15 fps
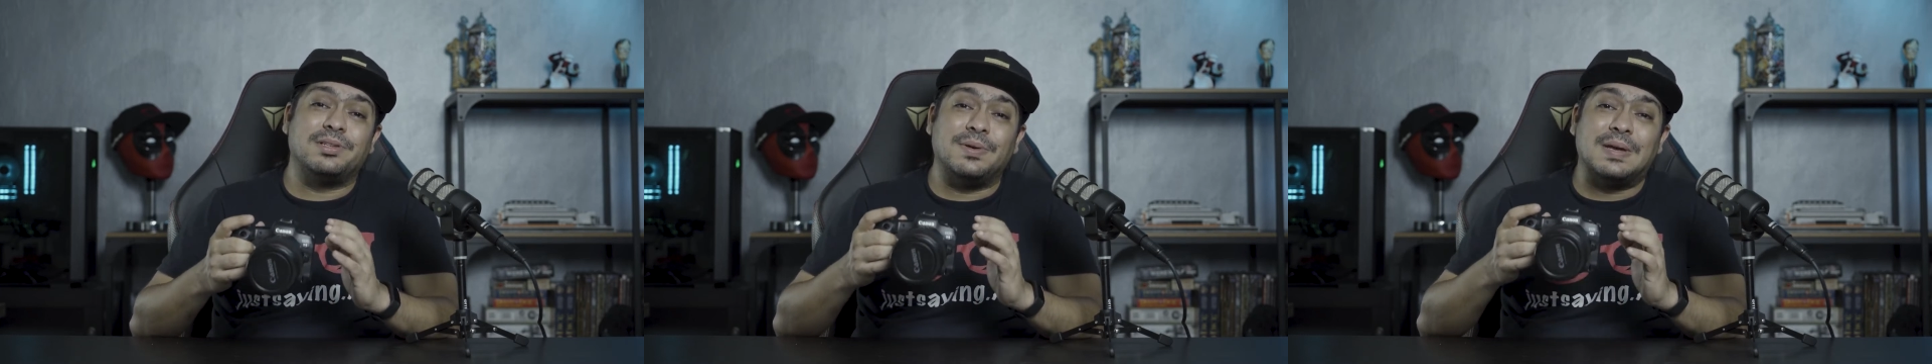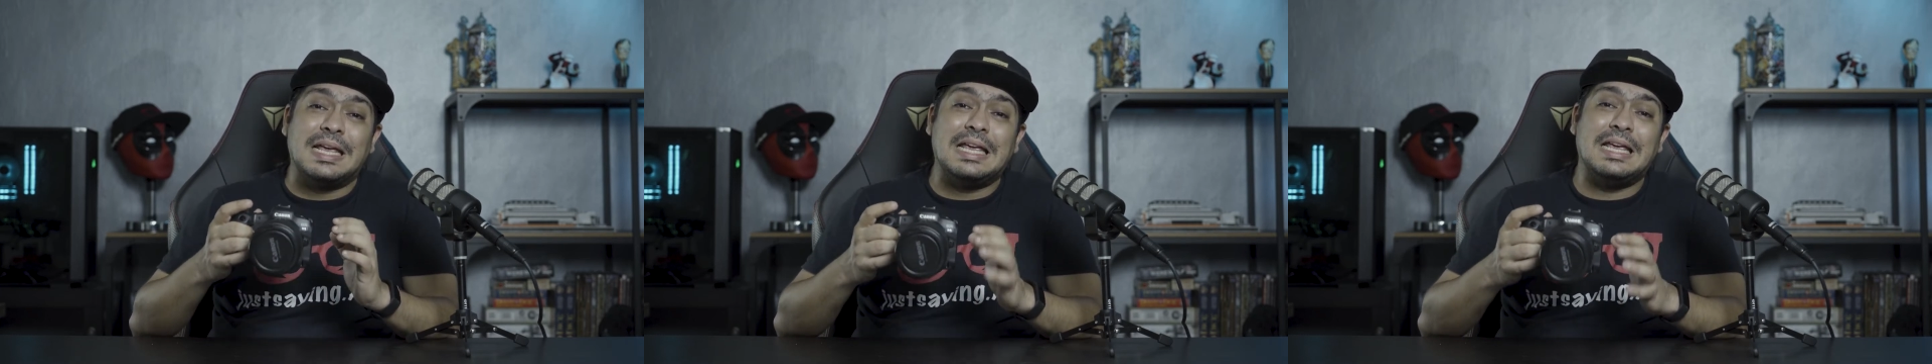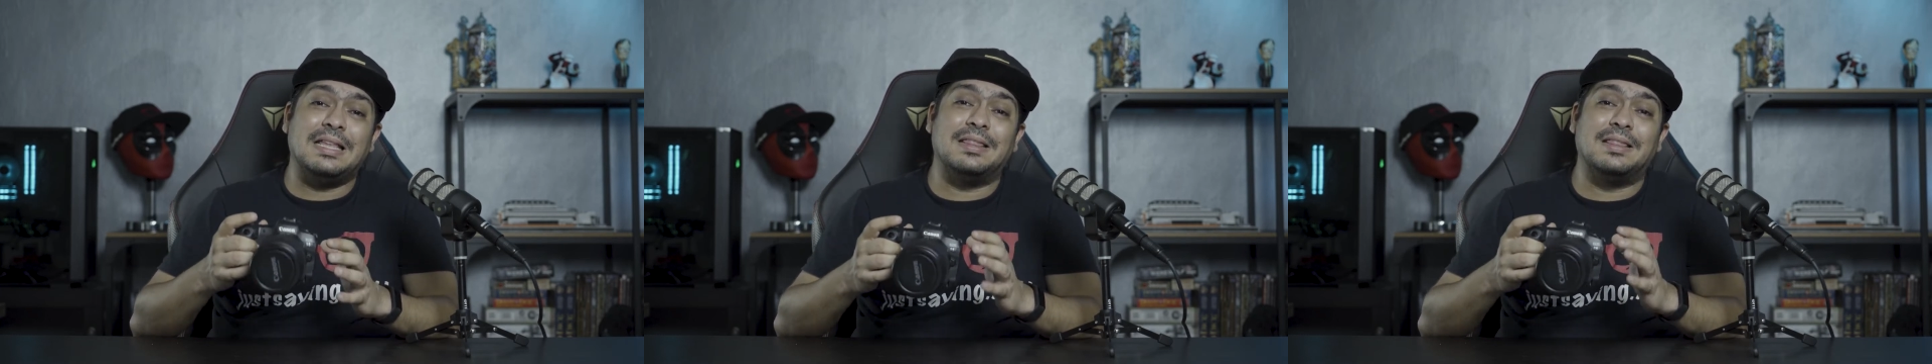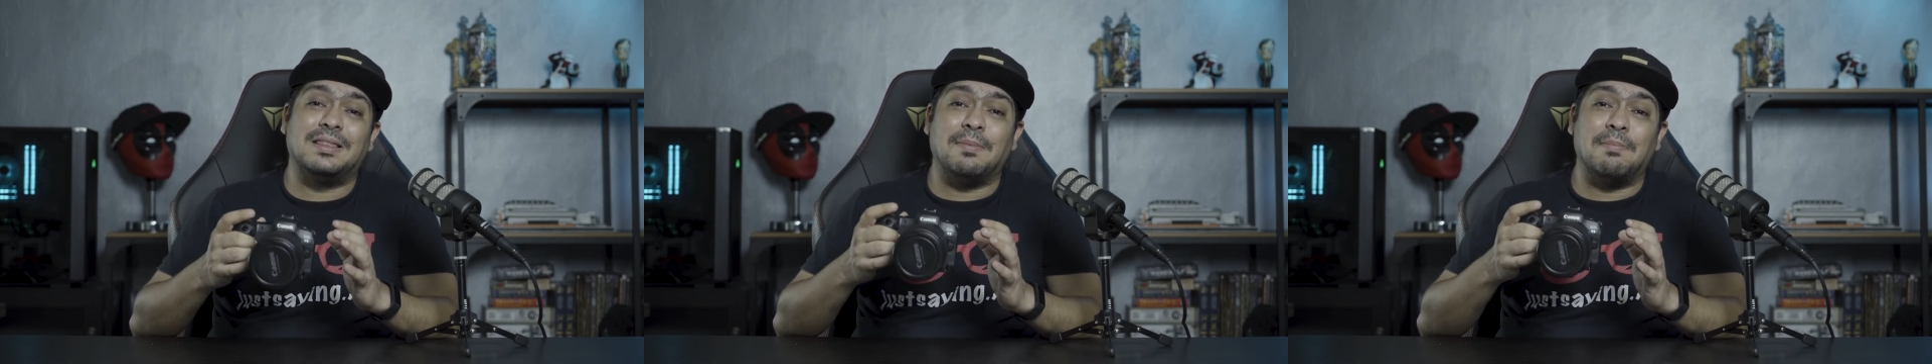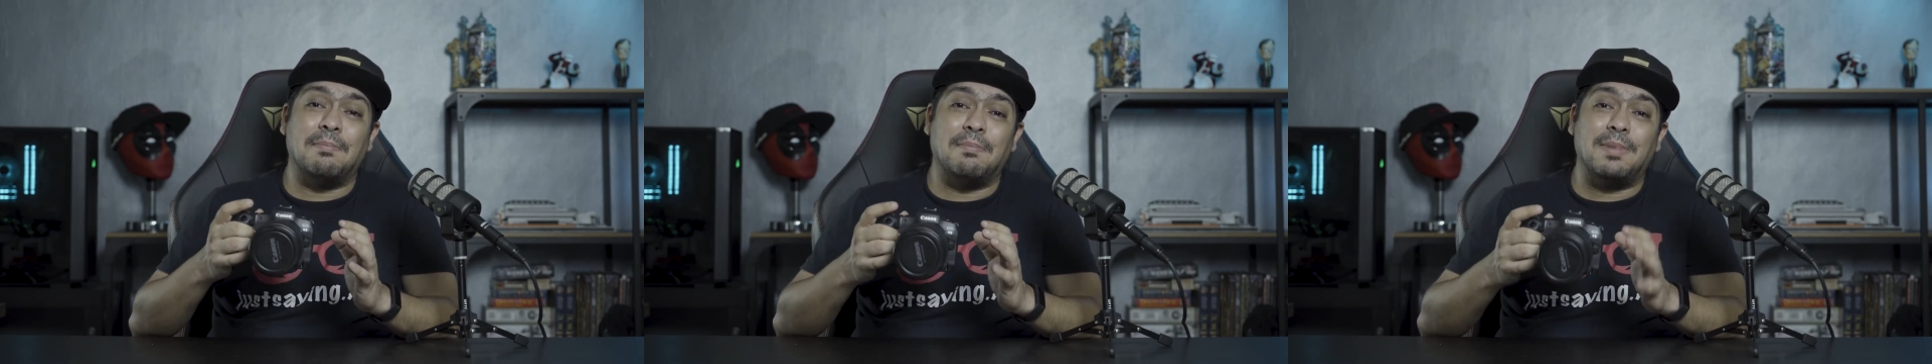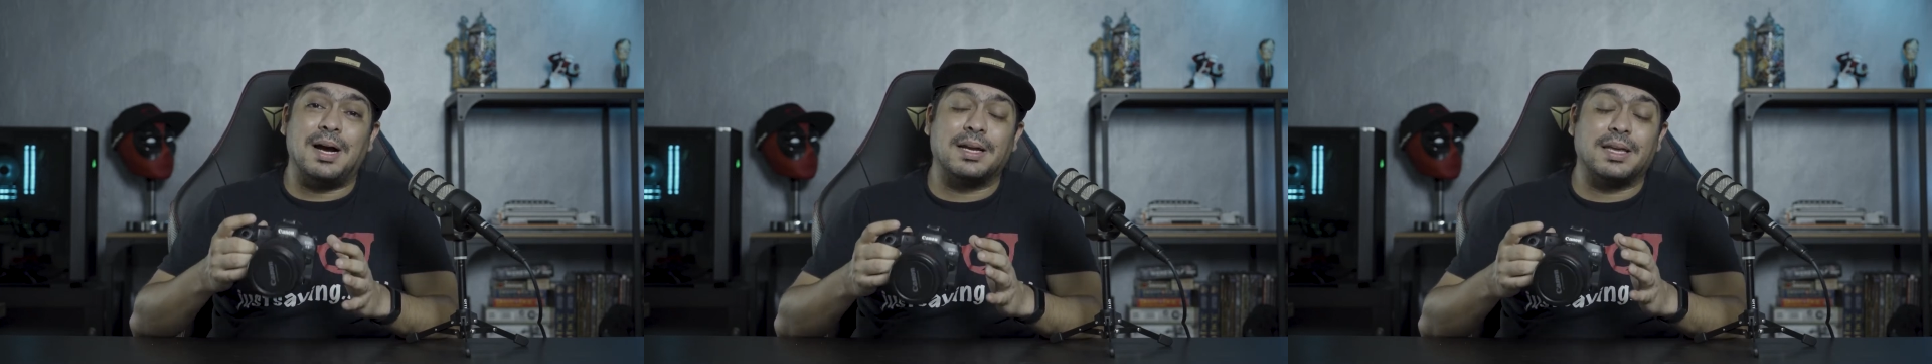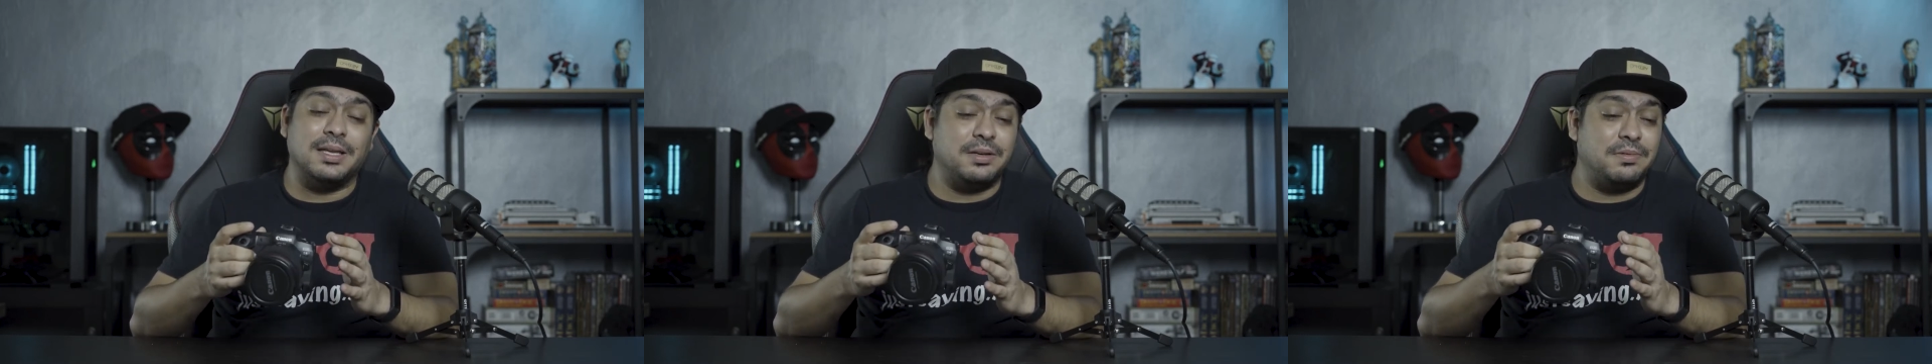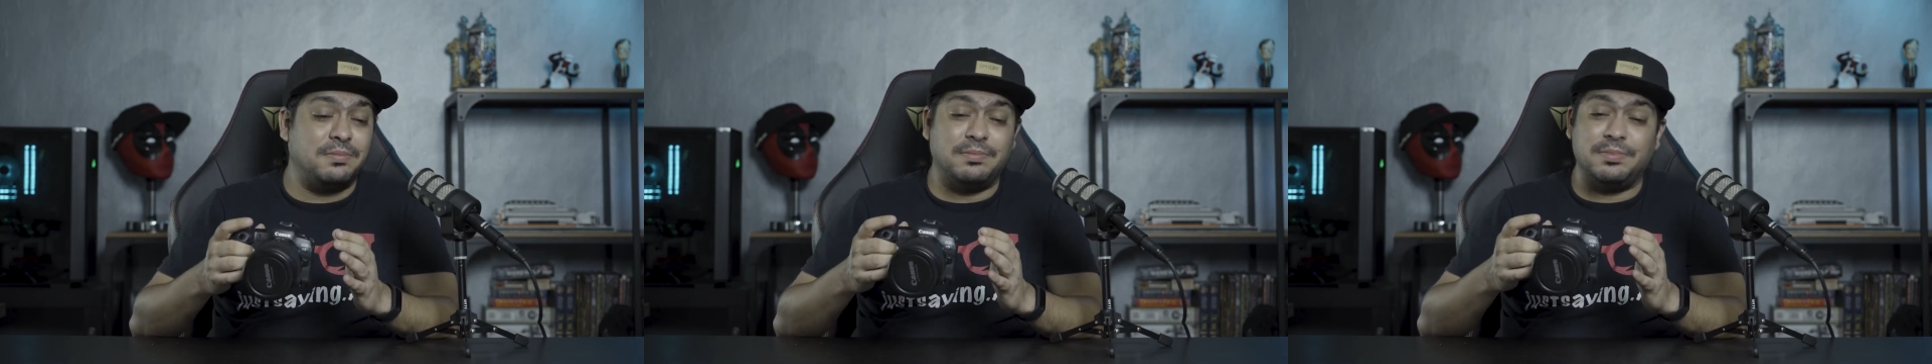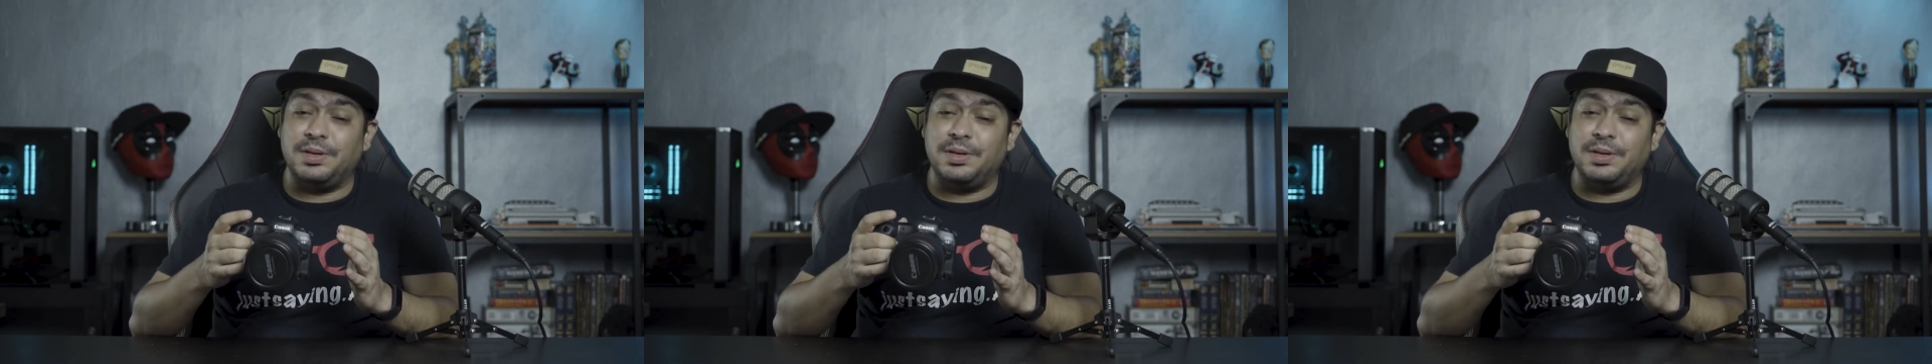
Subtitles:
to hit the market.